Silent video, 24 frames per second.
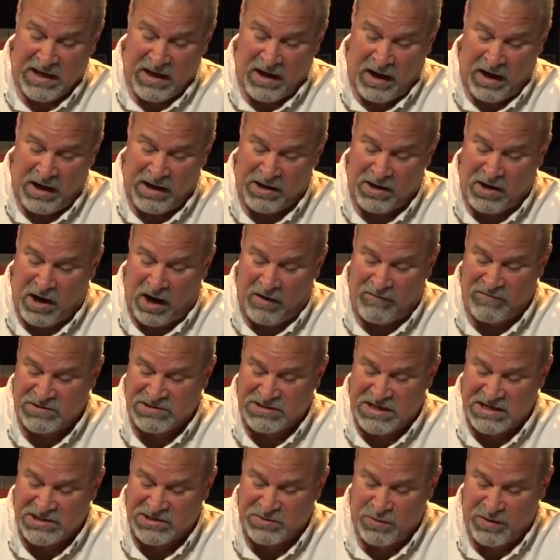In a
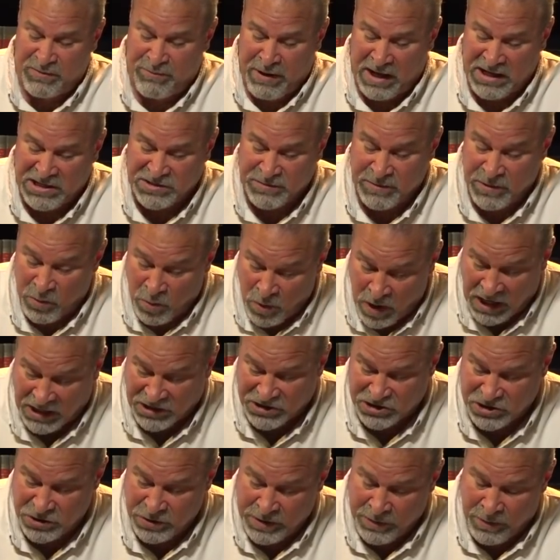conversation with Benjamin
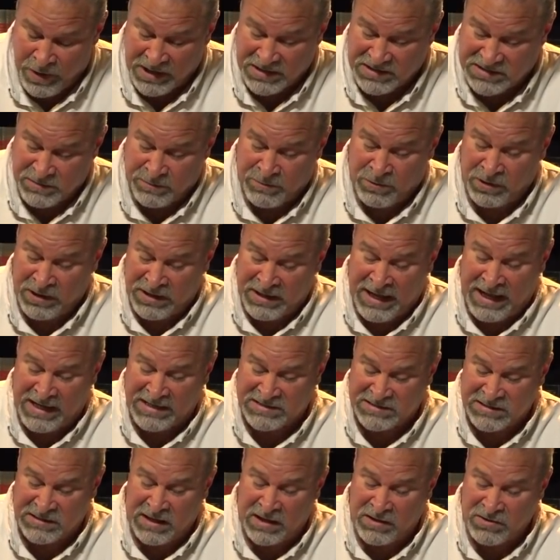Rush, who he writes some really
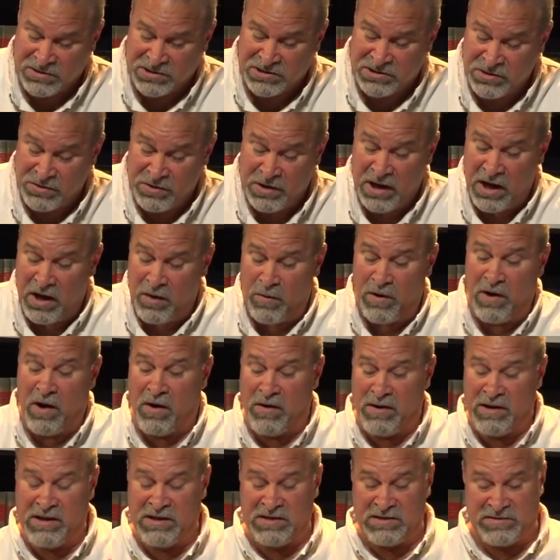nasty letters to
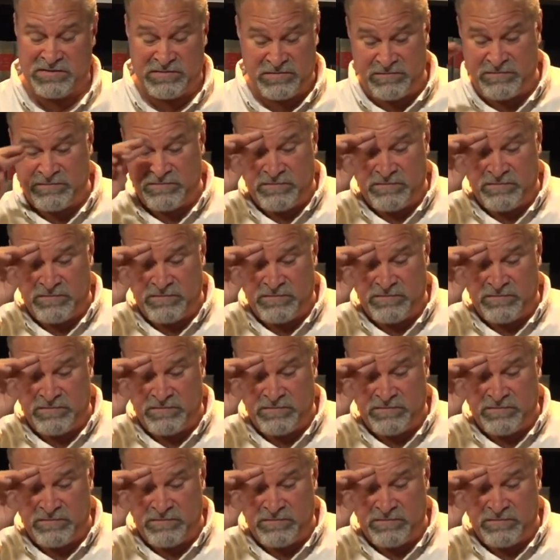regarding his